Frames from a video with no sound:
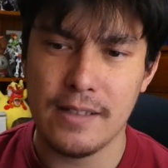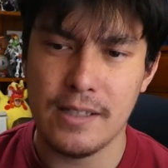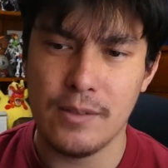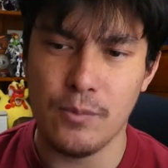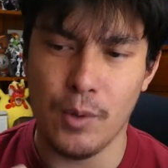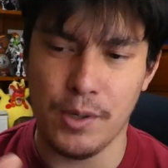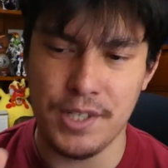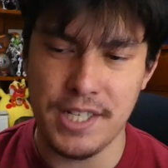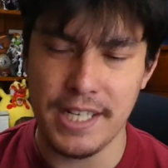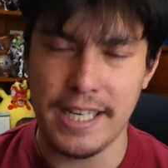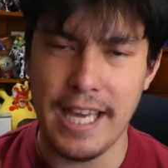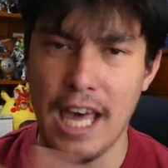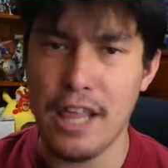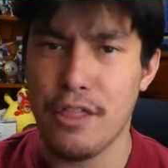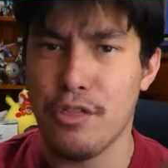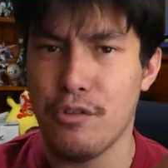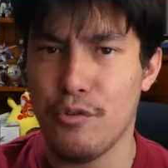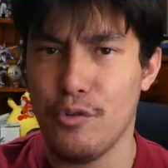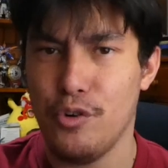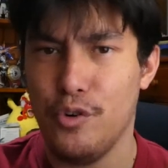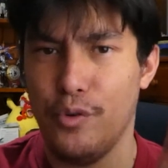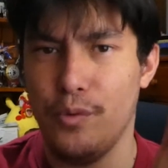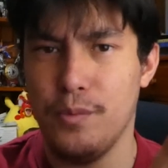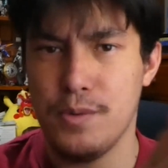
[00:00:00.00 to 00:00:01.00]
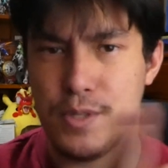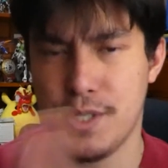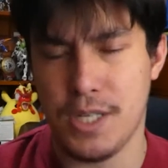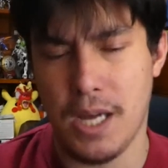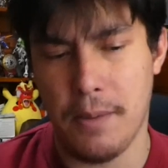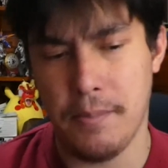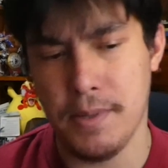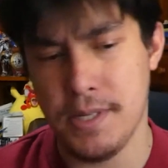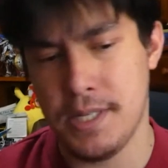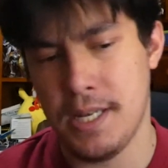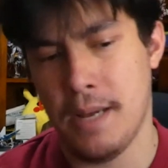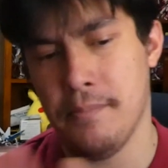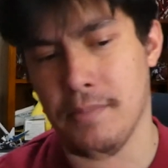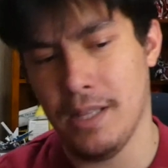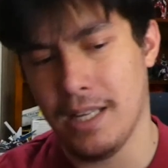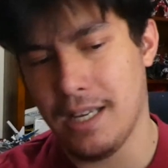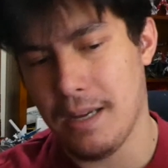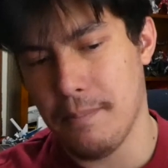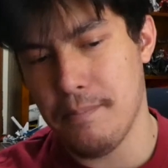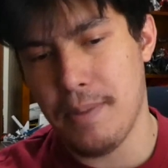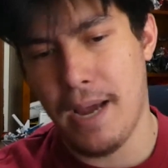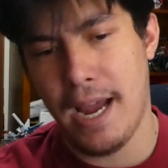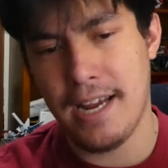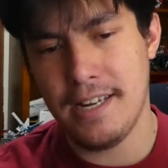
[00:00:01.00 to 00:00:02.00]
what to get through sub-assembling
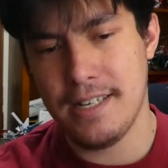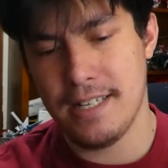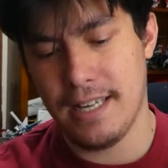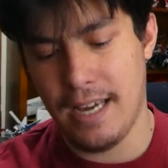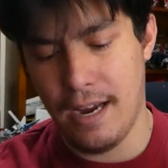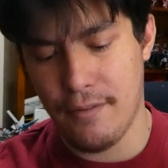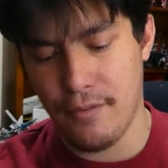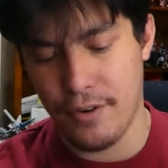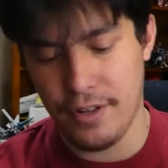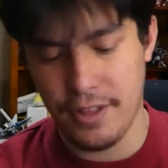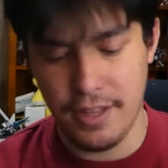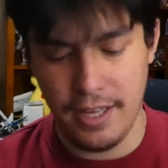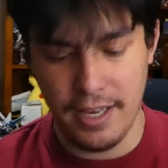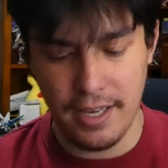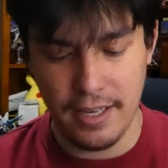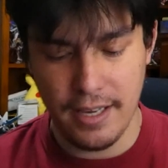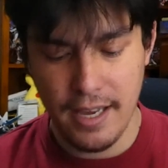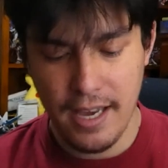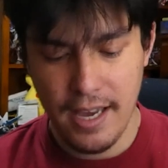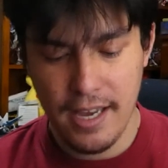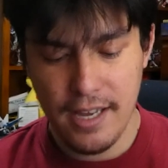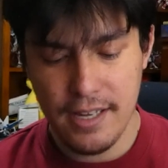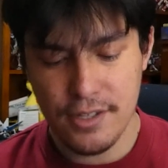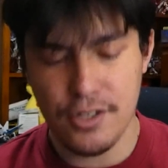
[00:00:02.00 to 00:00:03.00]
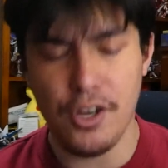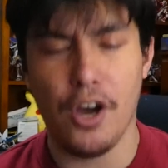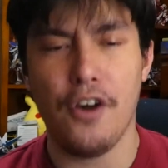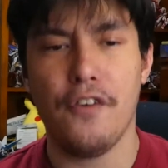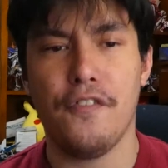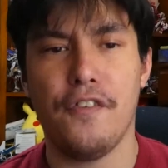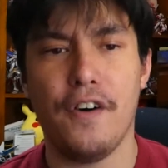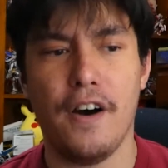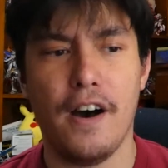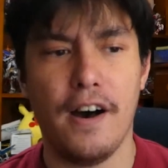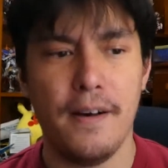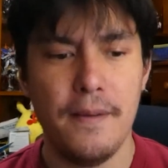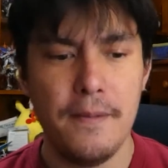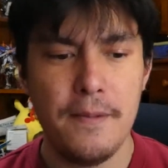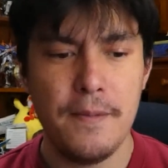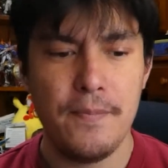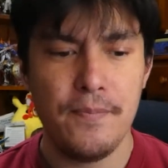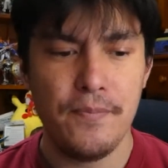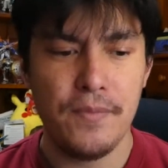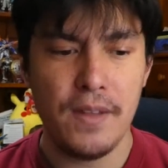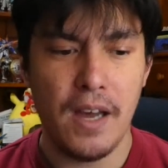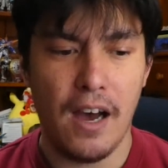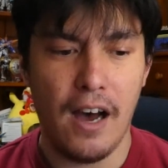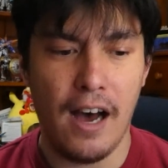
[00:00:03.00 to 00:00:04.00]
and painting everything. So far,
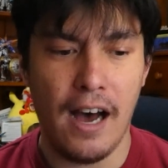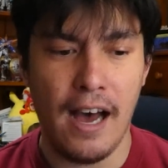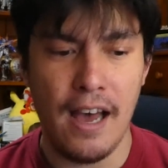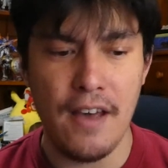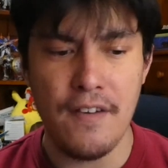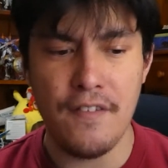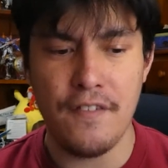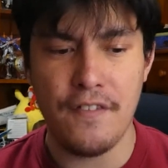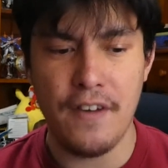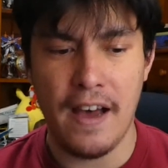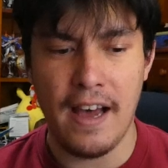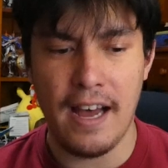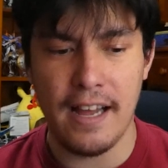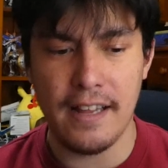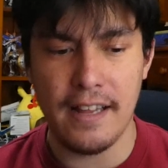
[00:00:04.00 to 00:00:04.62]
I've